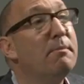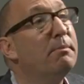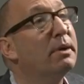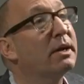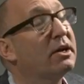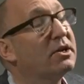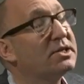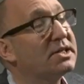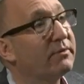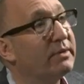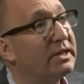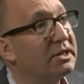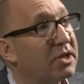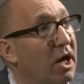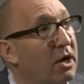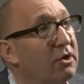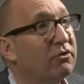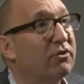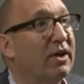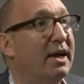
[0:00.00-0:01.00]
because if we
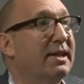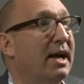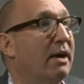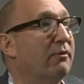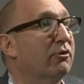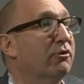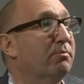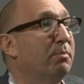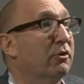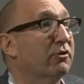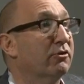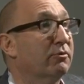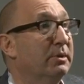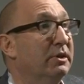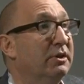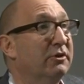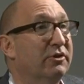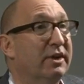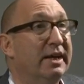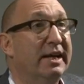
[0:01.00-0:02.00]
don't take that
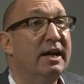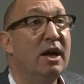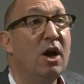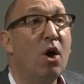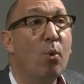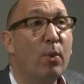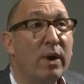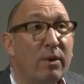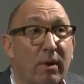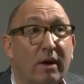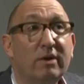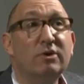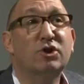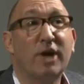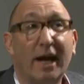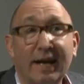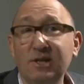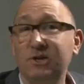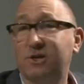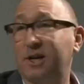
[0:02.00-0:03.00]
responsibility, we won't
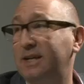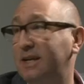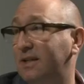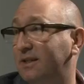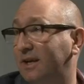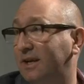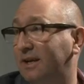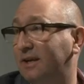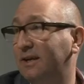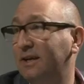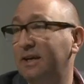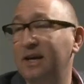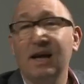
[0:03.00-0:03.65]
change anything.